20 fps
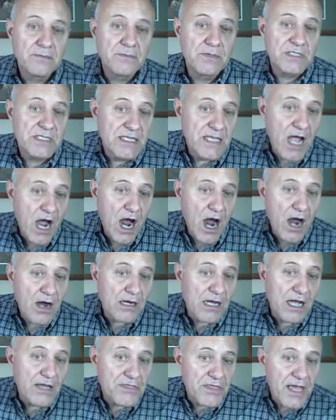It was in the
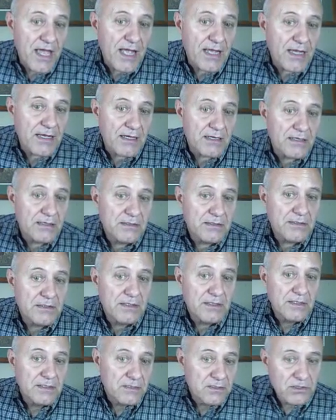ark, I think.
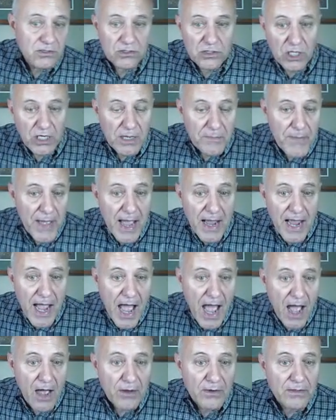Took it back
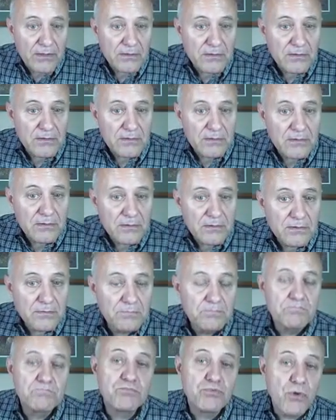out.
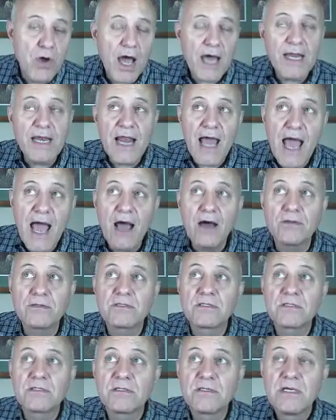Brought it
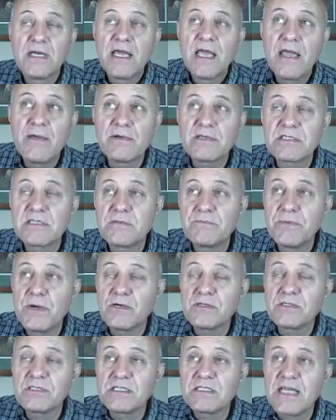out. He was
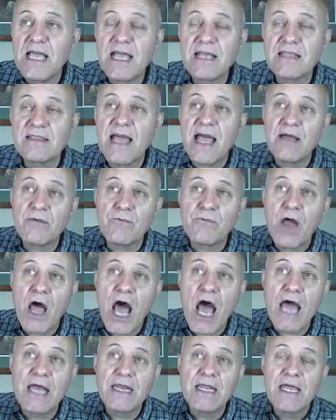supposed to take that
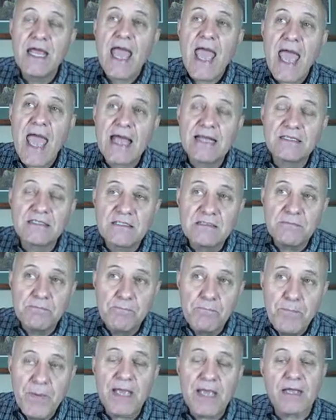rod and
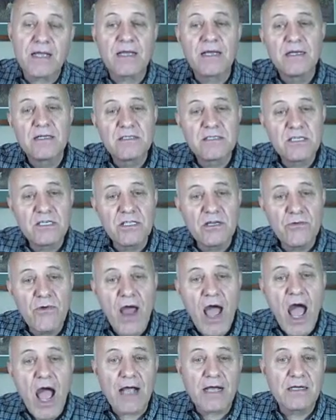speak to the
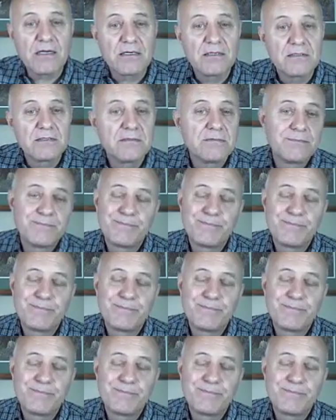rock.